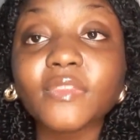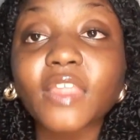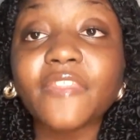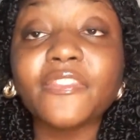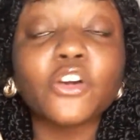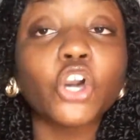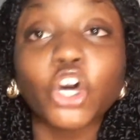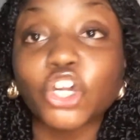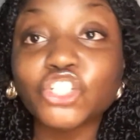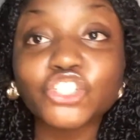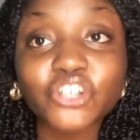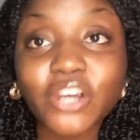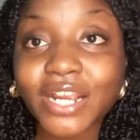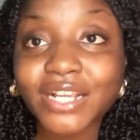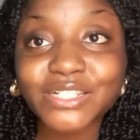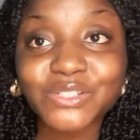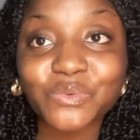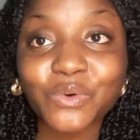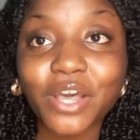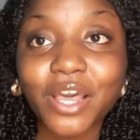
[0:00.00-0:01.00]
the
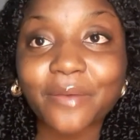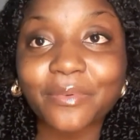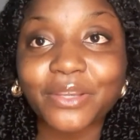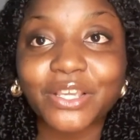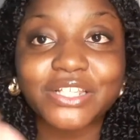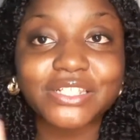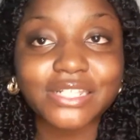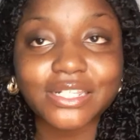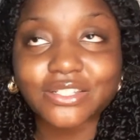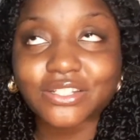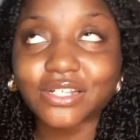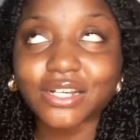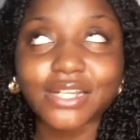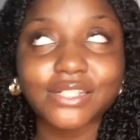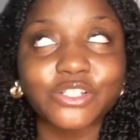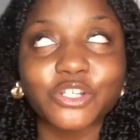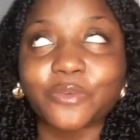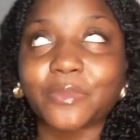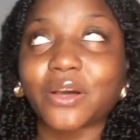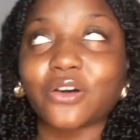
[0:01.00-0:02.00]
contracts were because as you
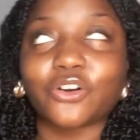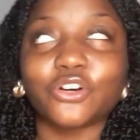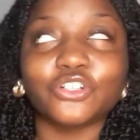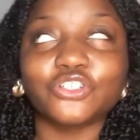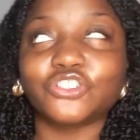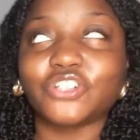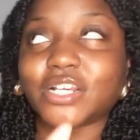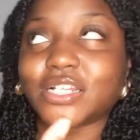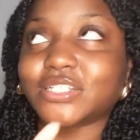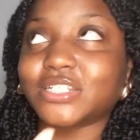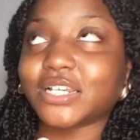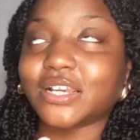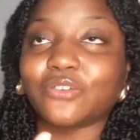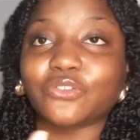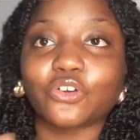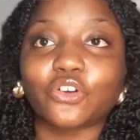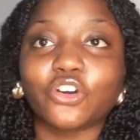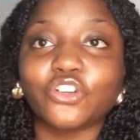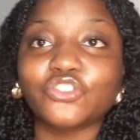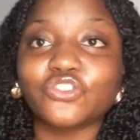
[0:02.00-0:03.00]
guys know about contracts, check out
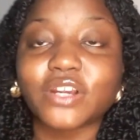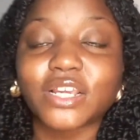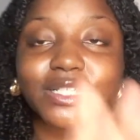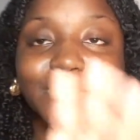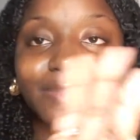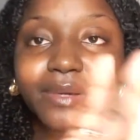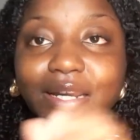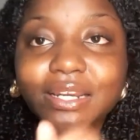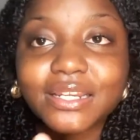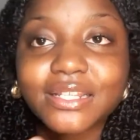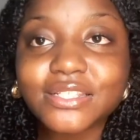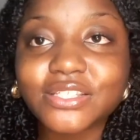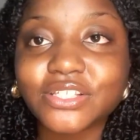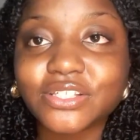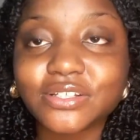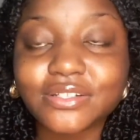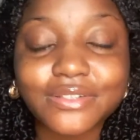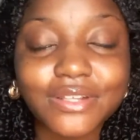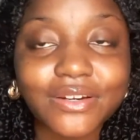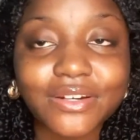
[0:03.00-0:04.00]
the contracts playlist.
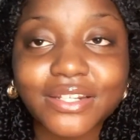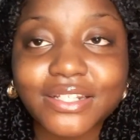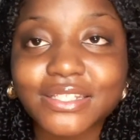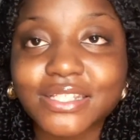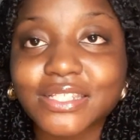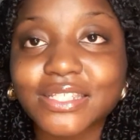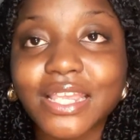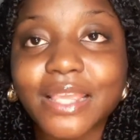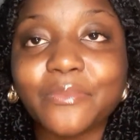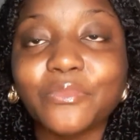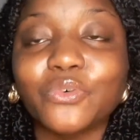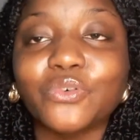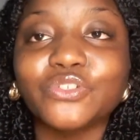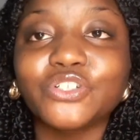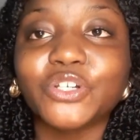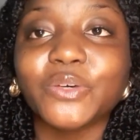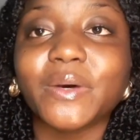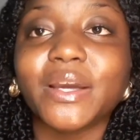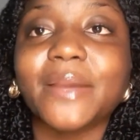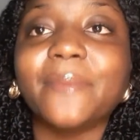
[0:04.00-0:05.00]
Don't need to say more,
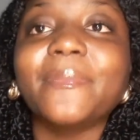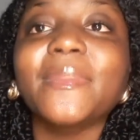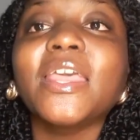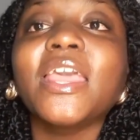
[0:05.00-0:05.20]
do I?